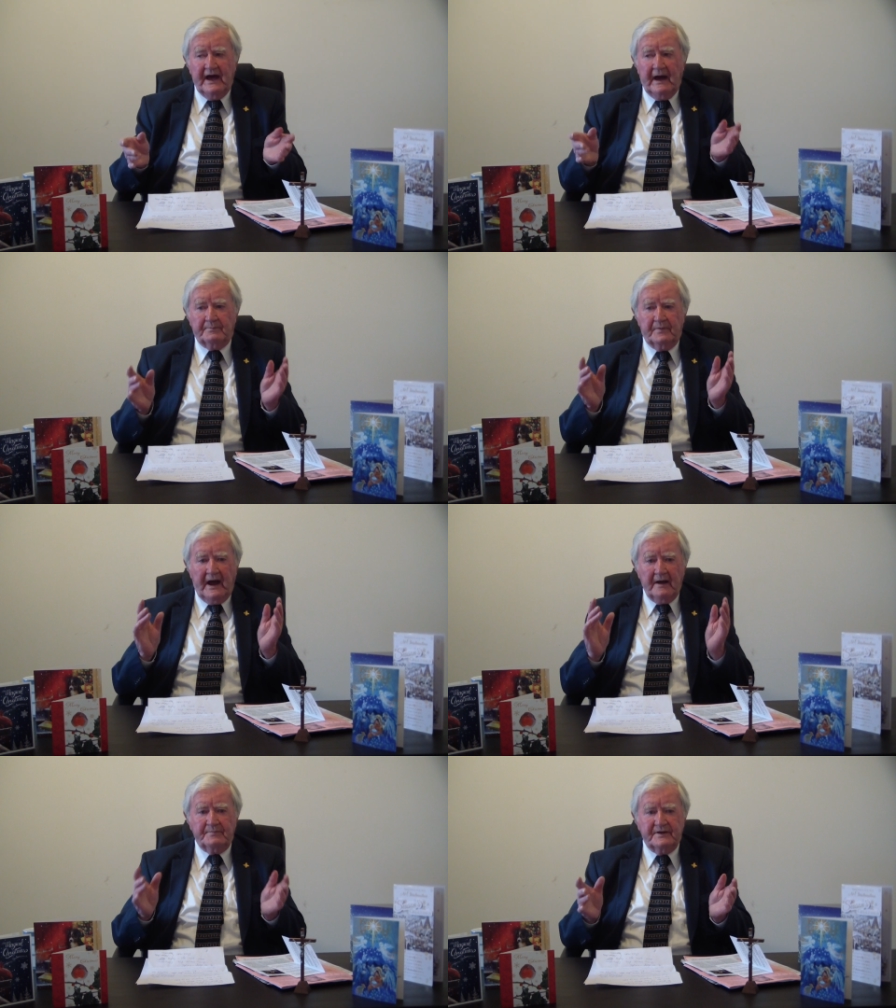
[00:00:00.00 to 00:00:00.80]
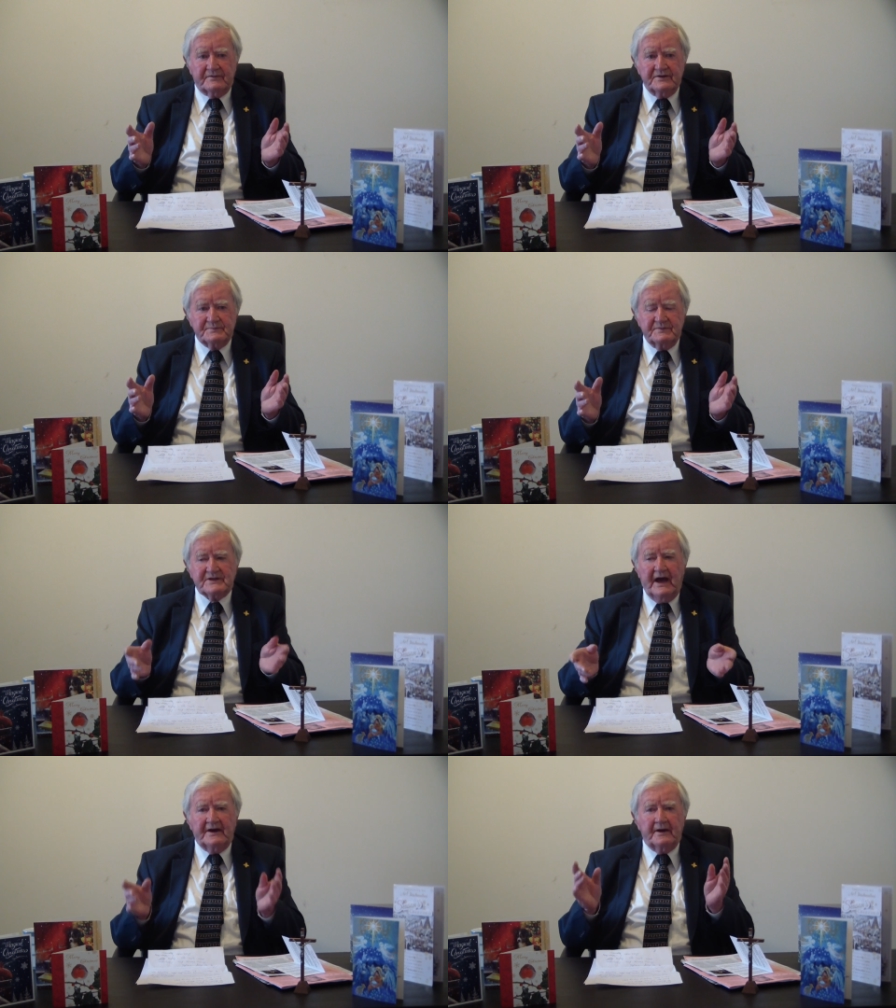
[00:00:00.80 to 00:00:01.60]
A happy
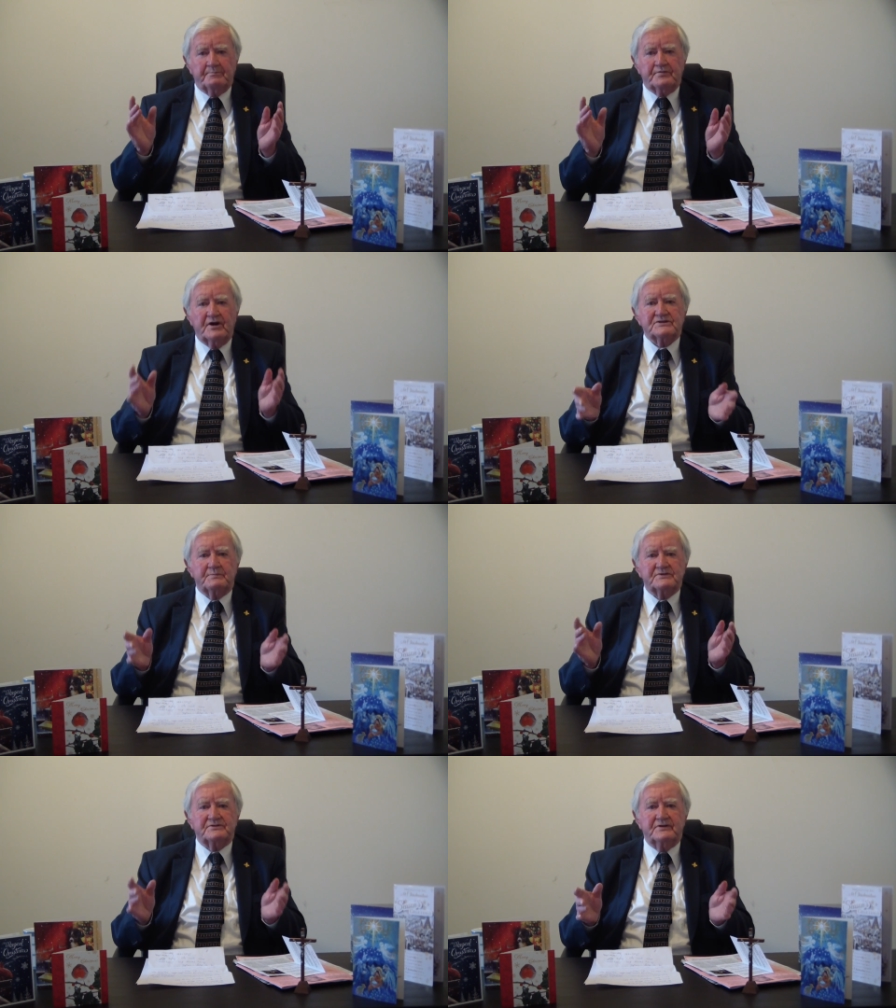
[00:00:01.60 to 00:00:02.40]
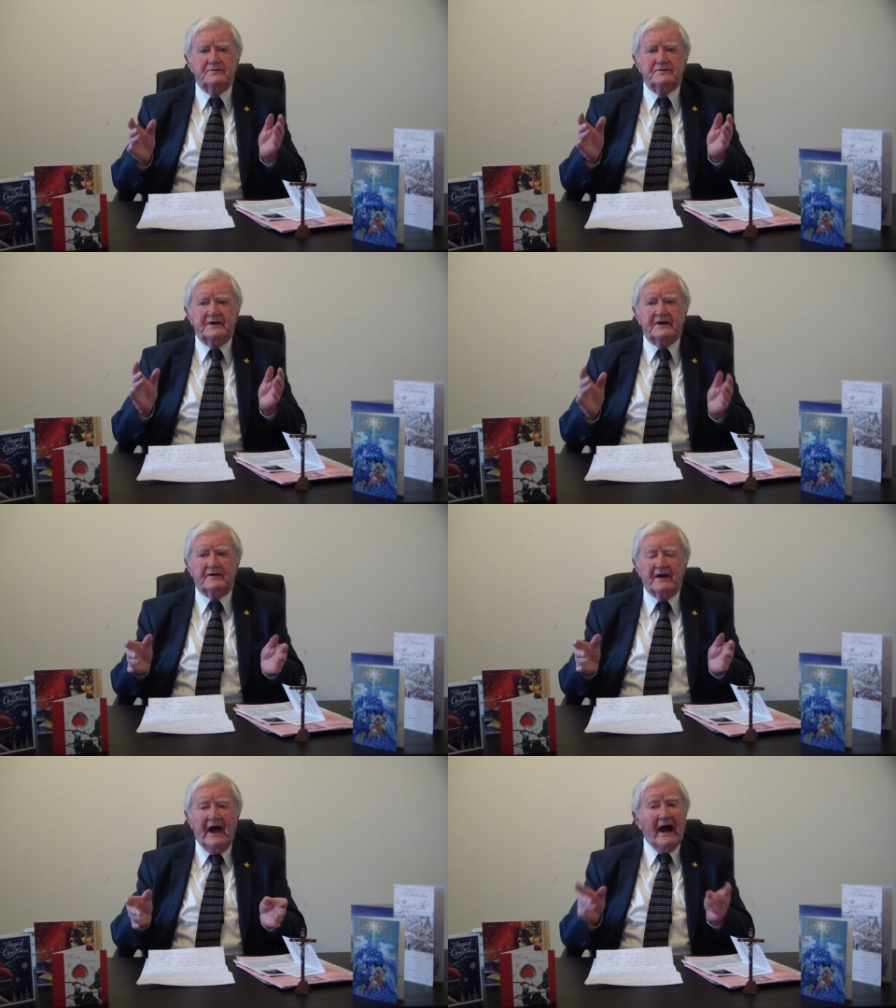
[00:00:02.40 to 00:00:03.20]
Christmas and a prosperous new
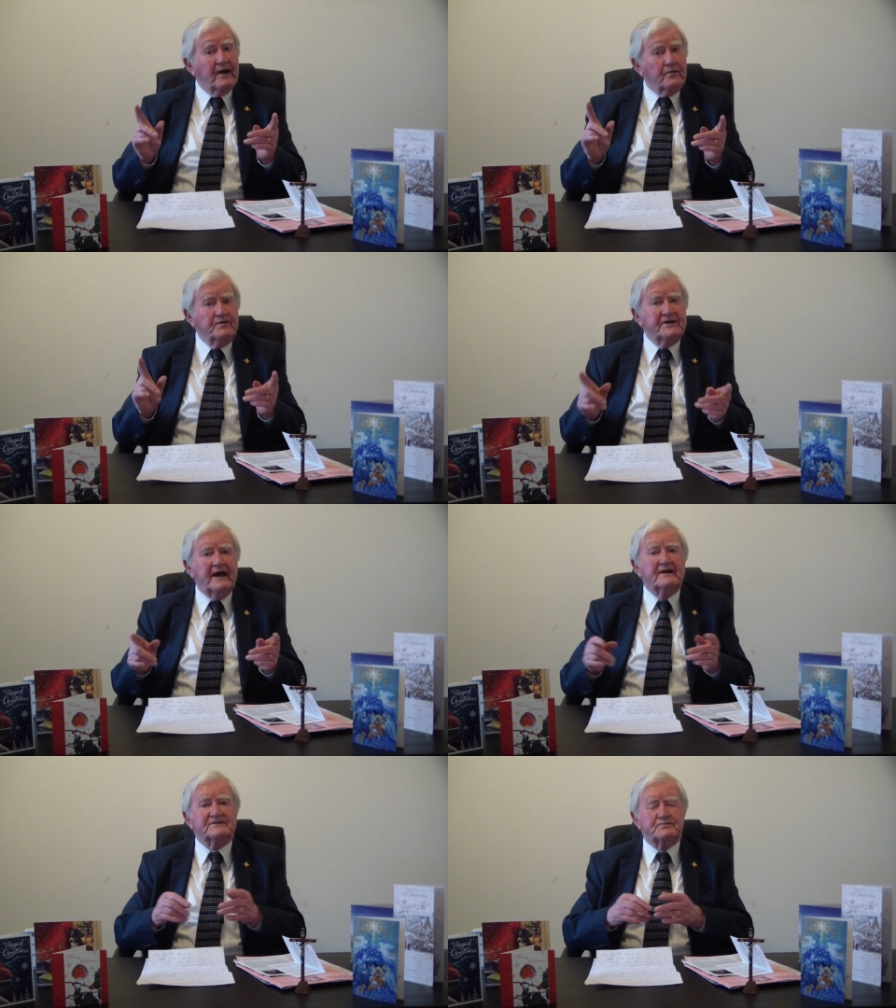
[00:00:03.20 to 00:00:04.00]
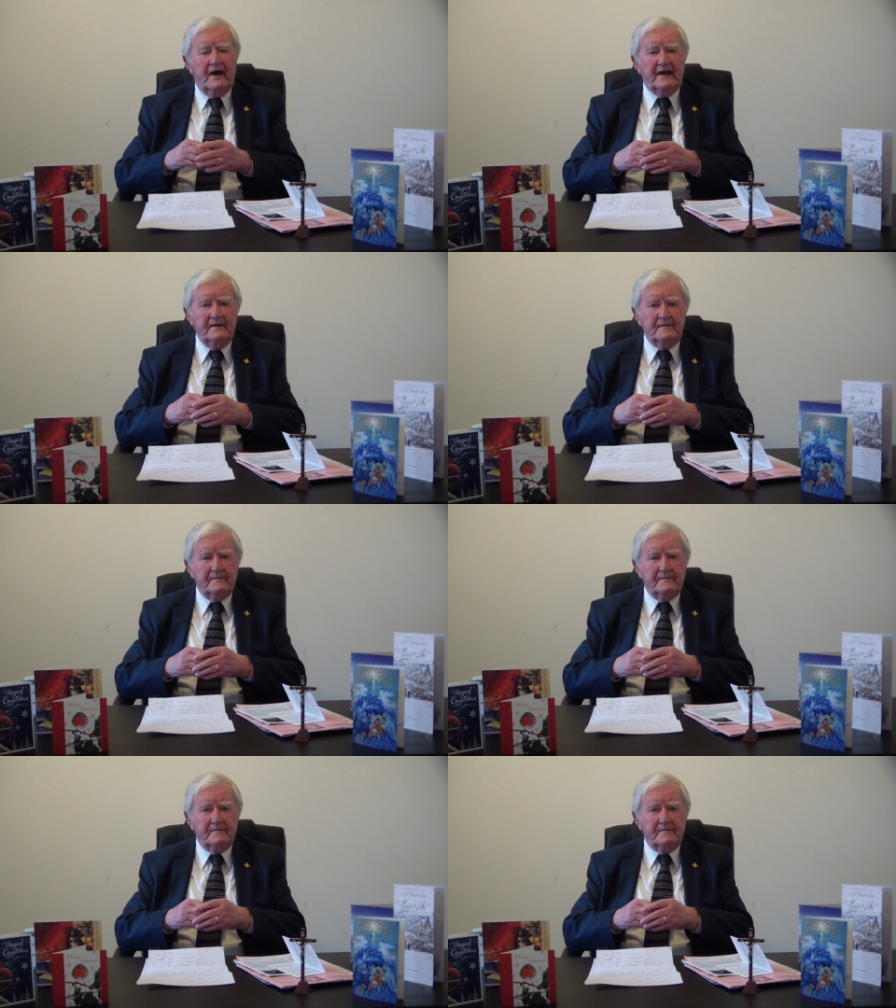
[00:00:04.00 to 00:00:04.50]
year and good health as well.